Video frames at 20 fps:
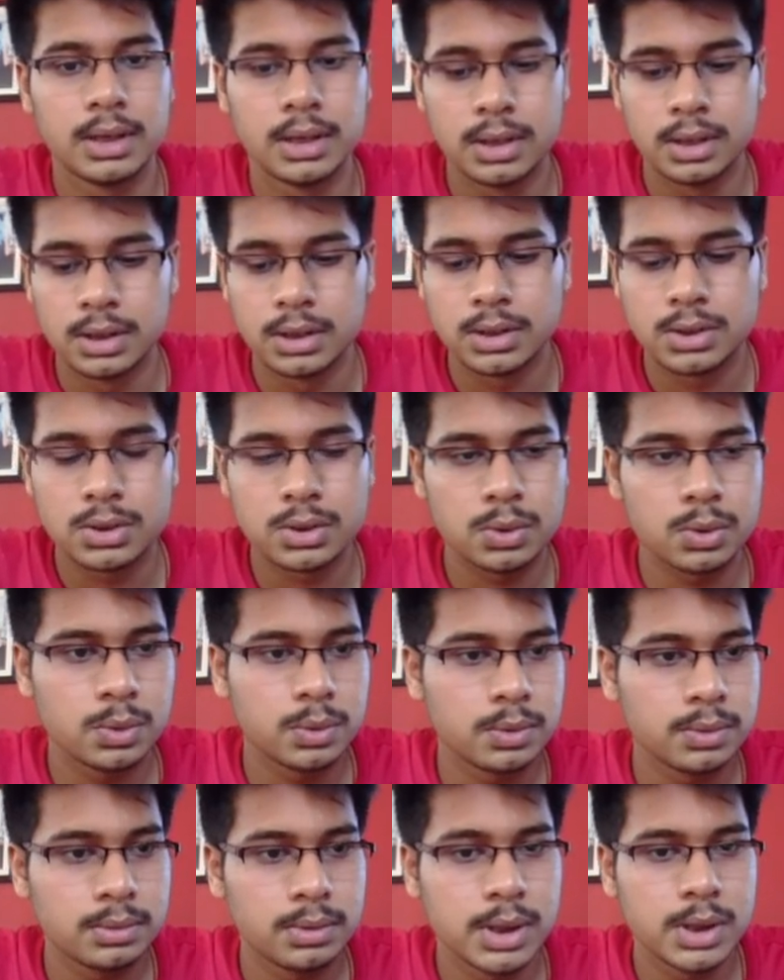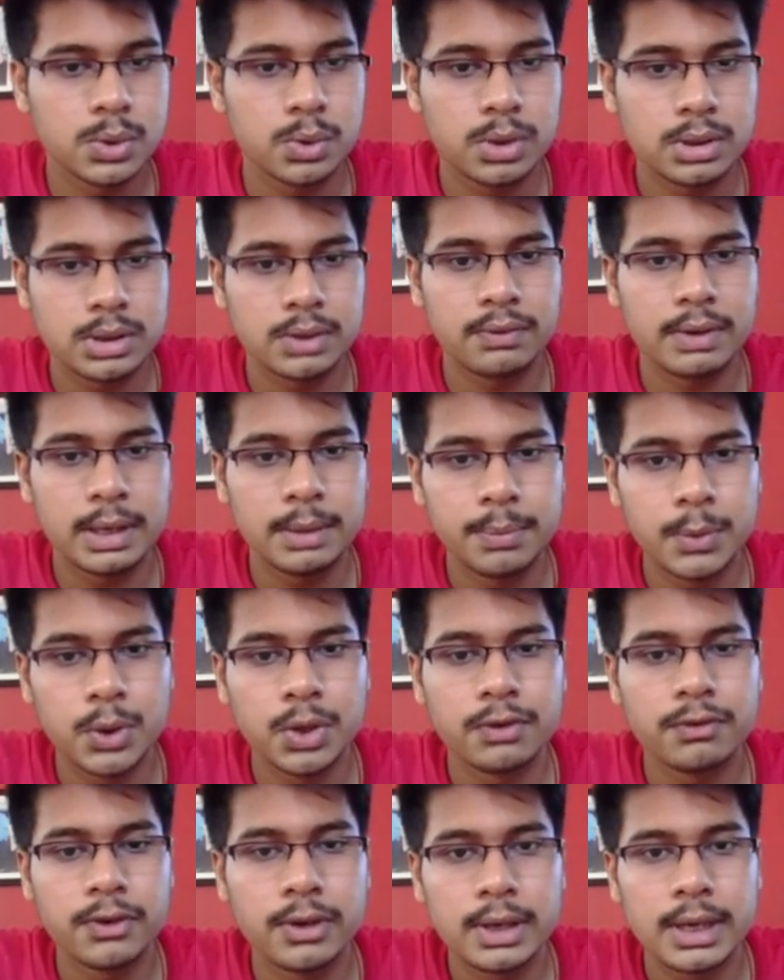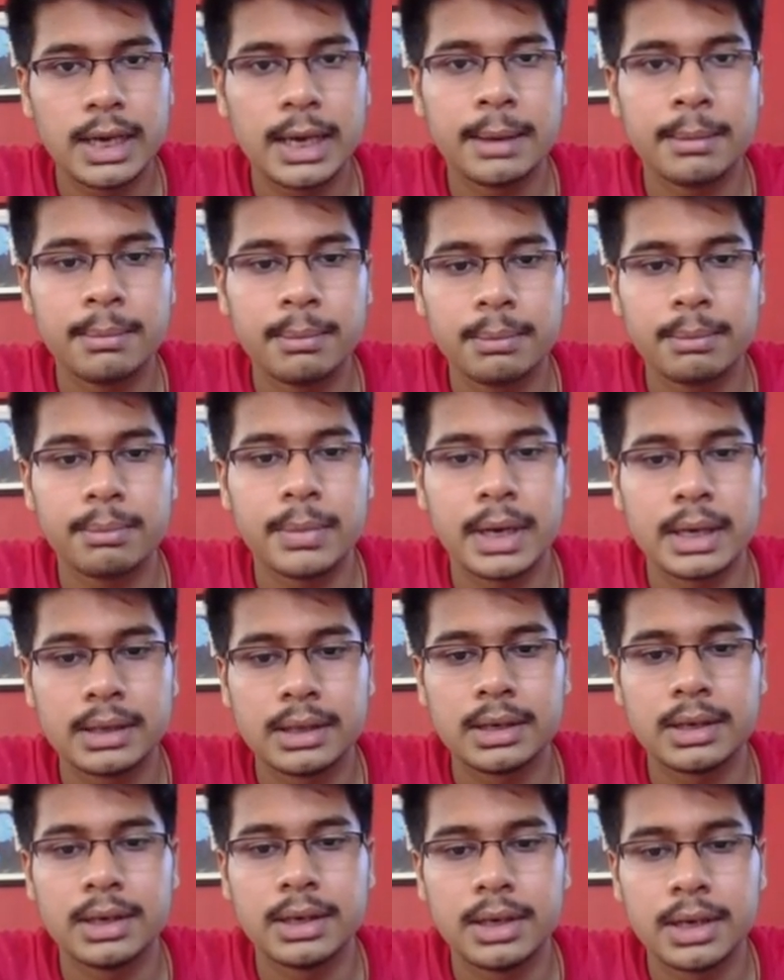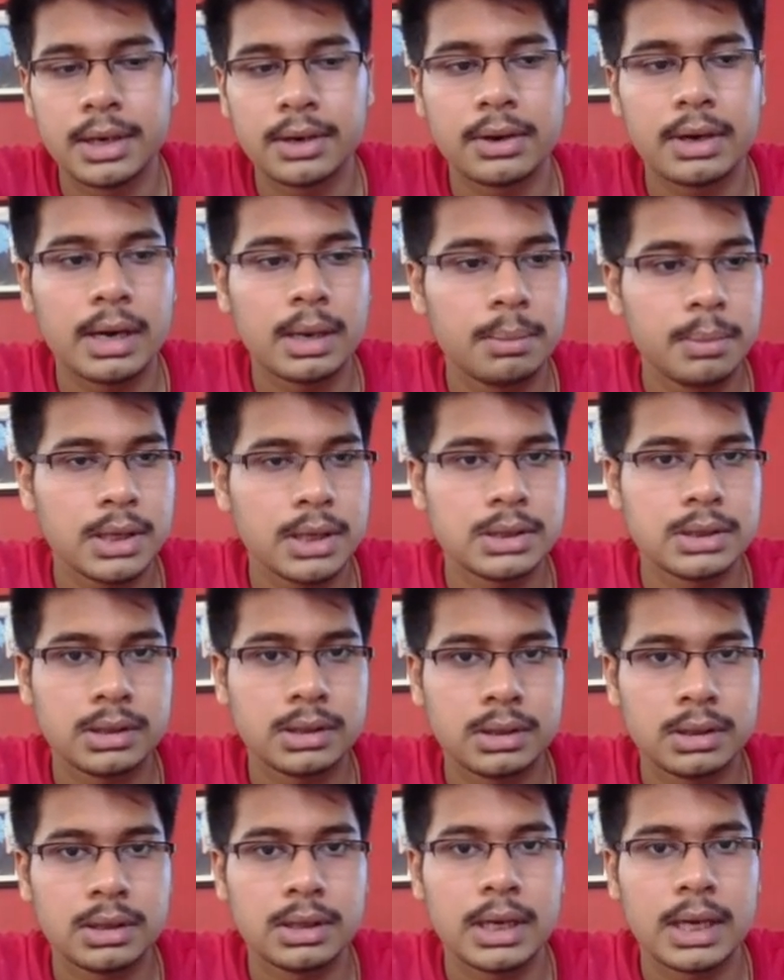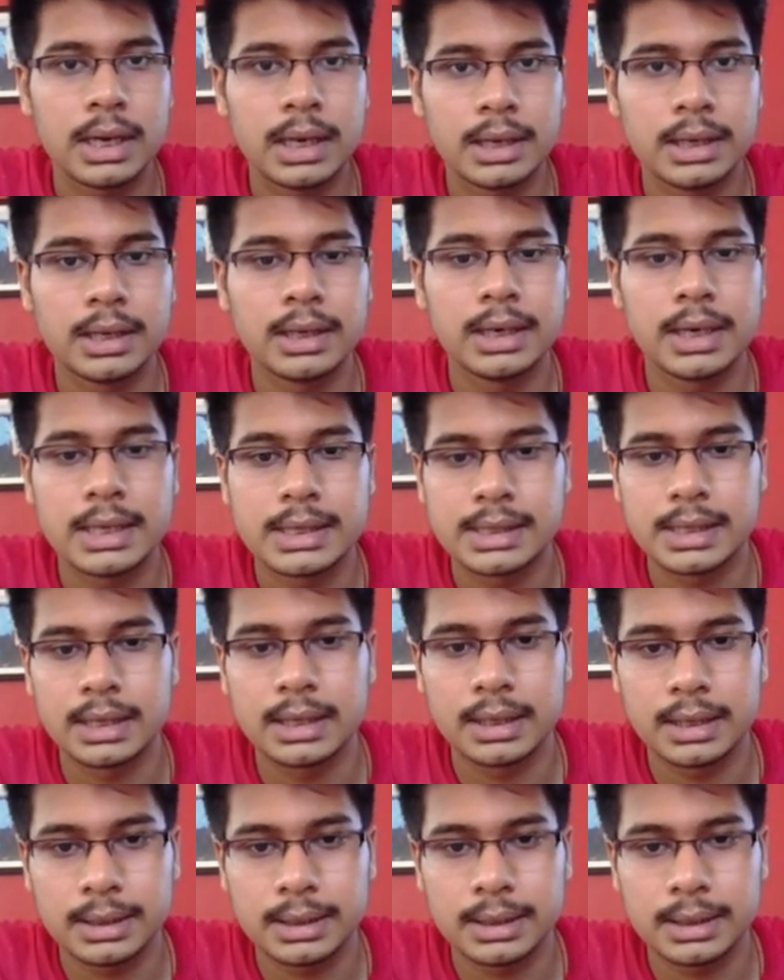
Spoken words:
So this was a very beautiful game by the Indian Grandmaster Narayanan SL.